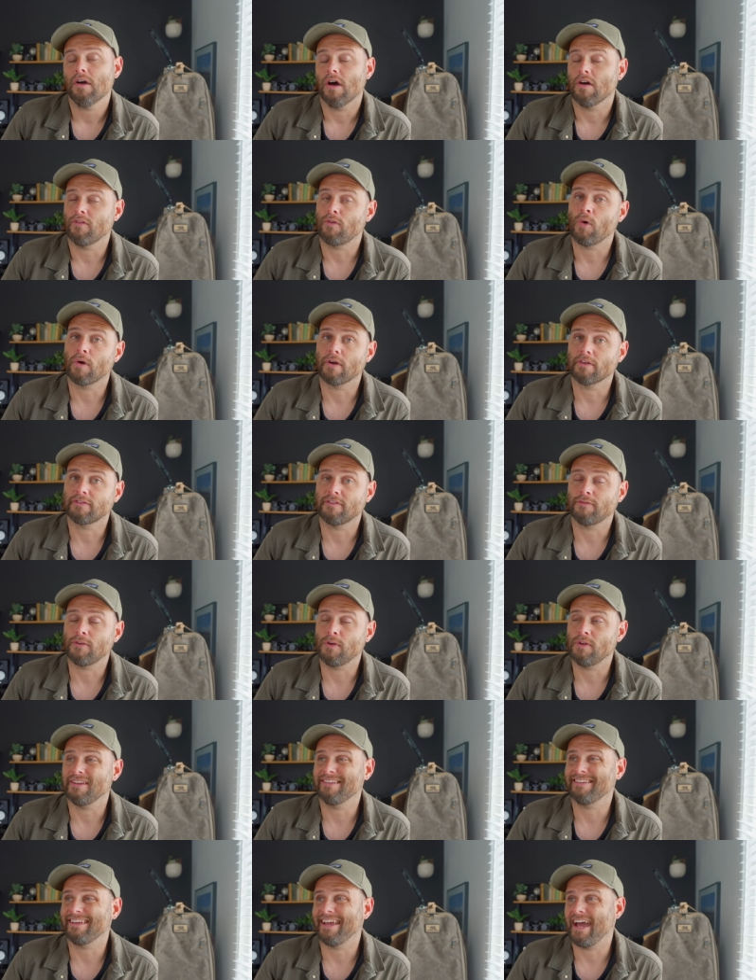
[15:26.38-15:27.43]
Of course, if you
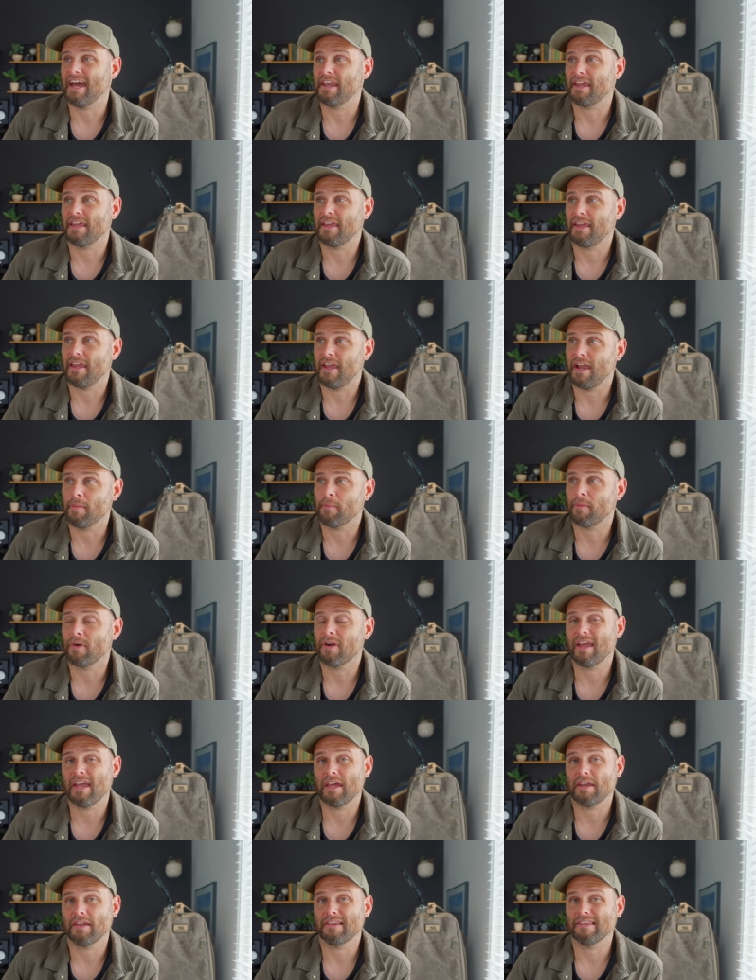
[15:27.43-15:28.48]
need to add a camera
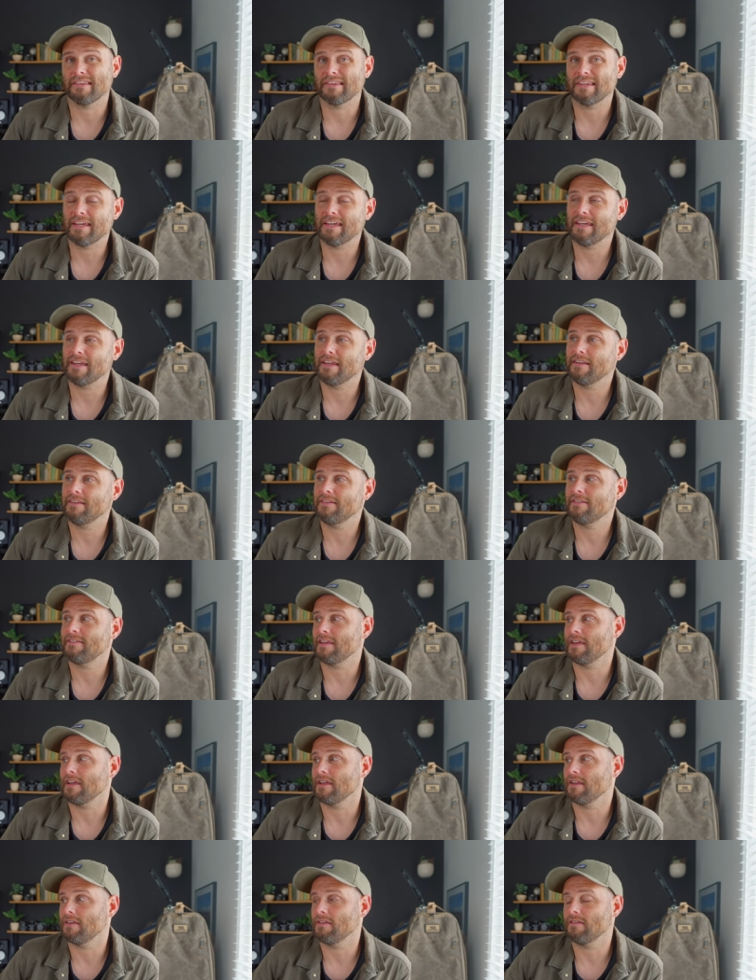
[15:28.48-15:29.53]
and a lens
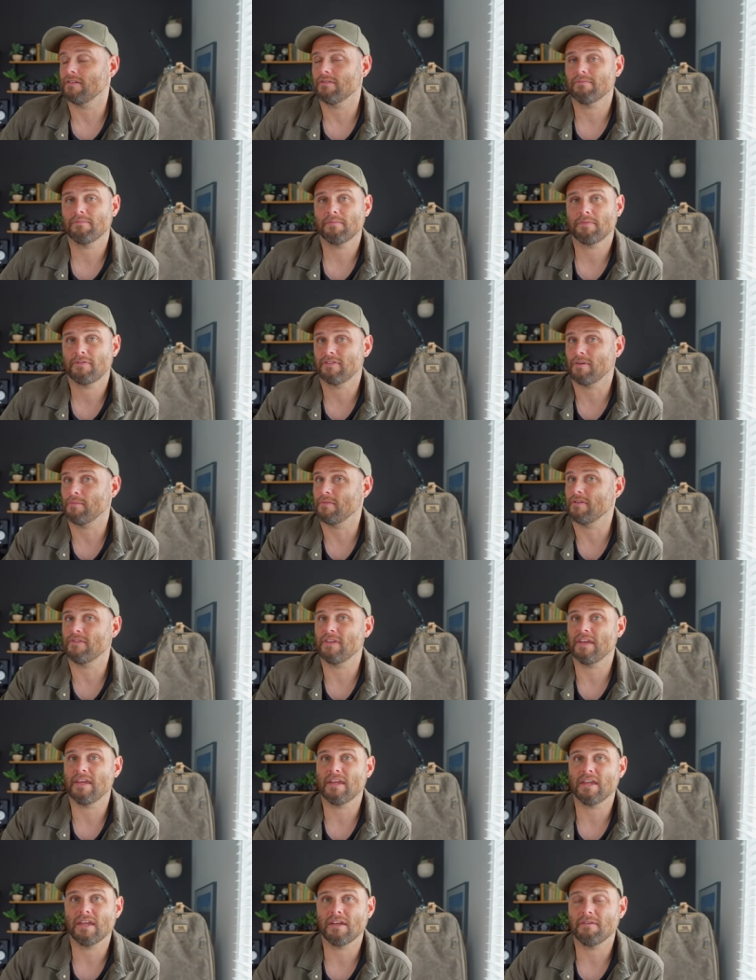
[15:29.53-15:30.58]
and some of
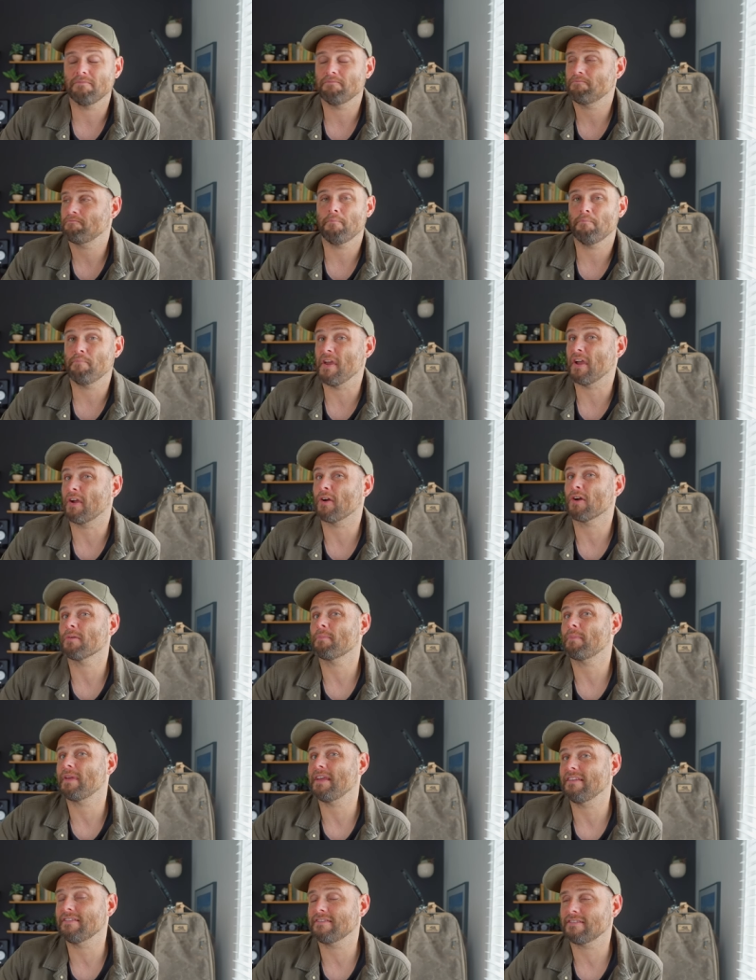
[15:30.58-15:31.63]
the bigger
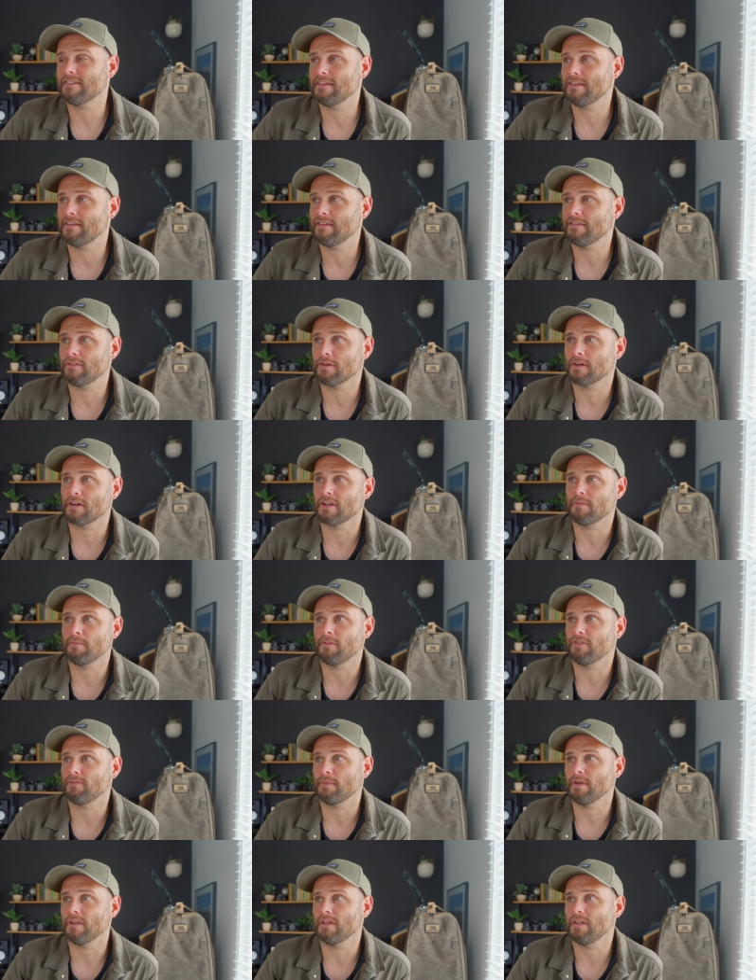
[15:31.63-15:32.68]
pieces, you're gonna be
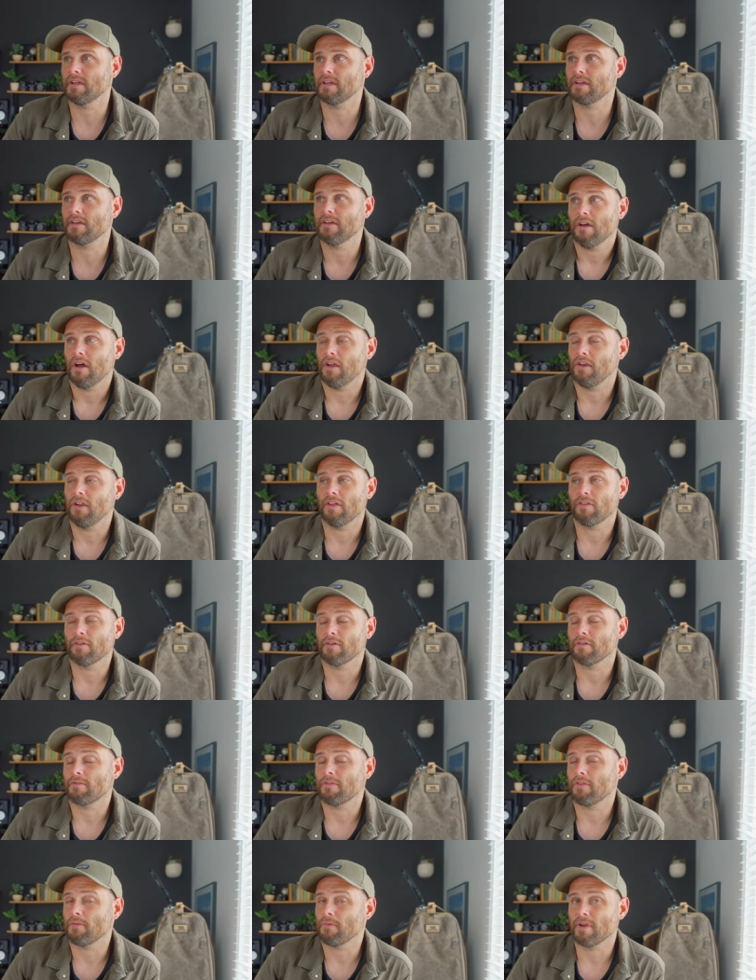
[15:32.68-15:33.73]
spending
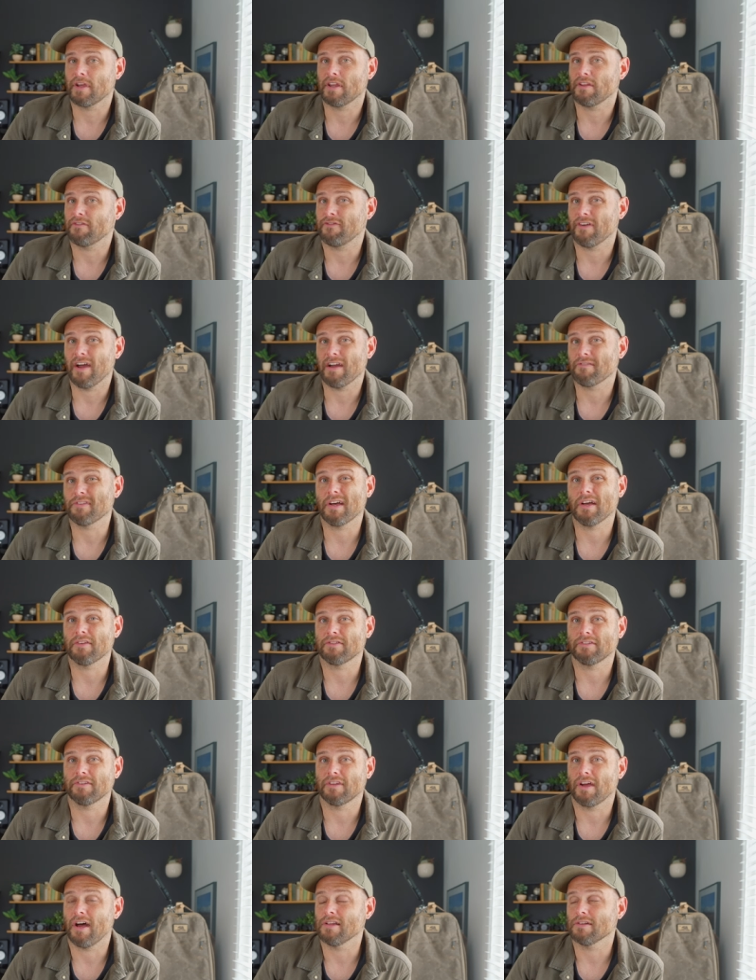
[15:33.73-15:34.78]
another three to five
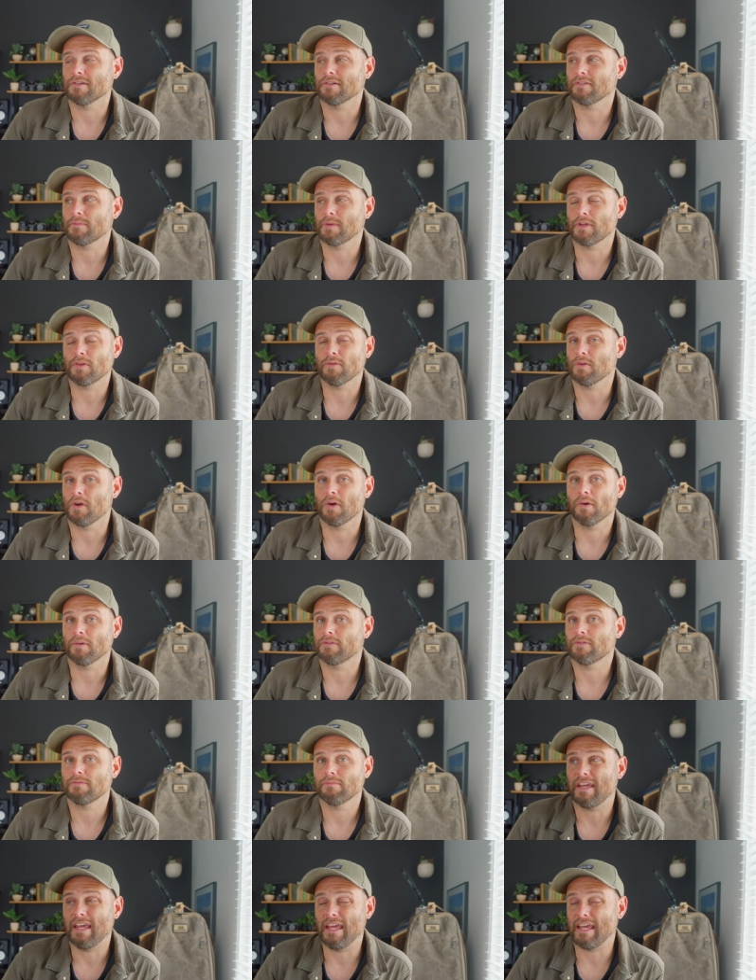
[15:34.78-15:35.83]
thousand dollars. I mean, who
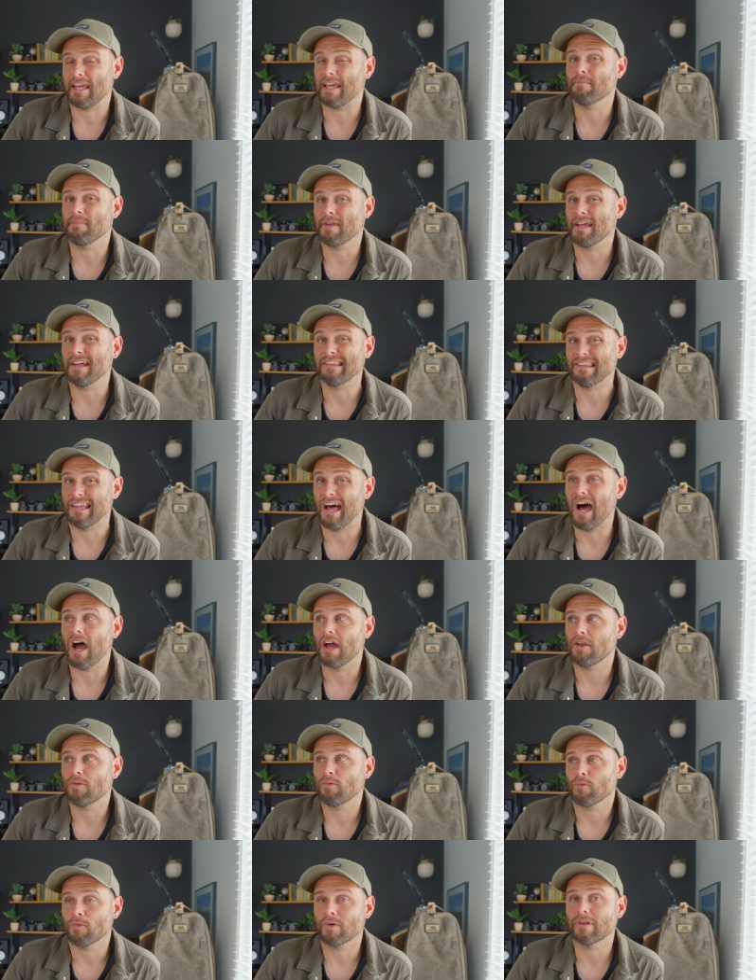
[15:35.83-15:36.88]
knows? It can be a
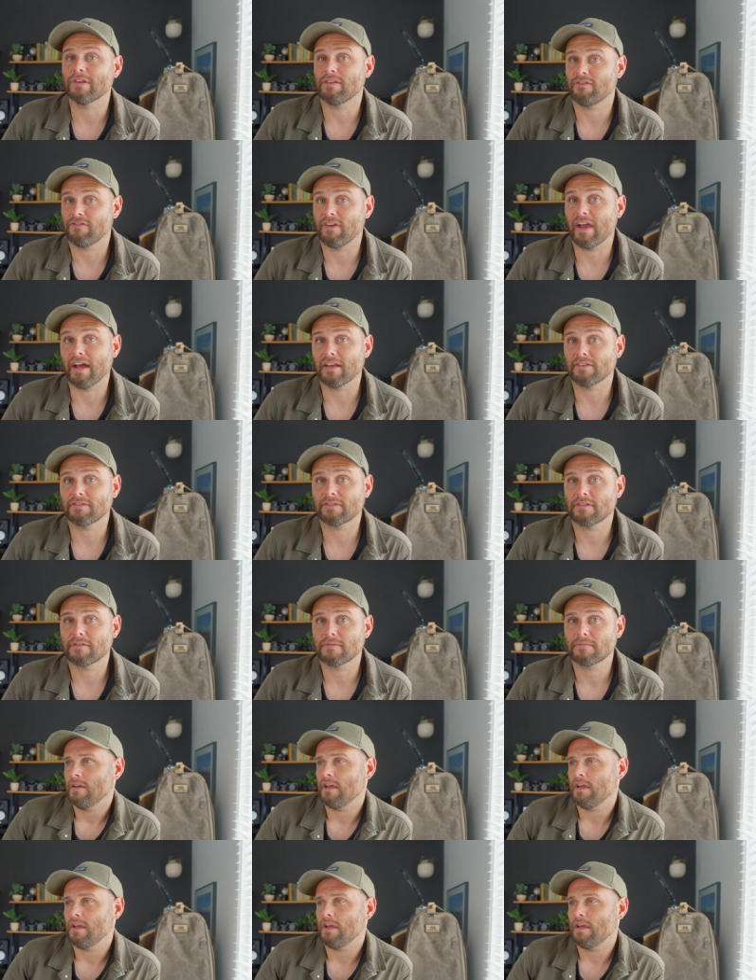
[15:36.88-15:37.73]
lot really fast.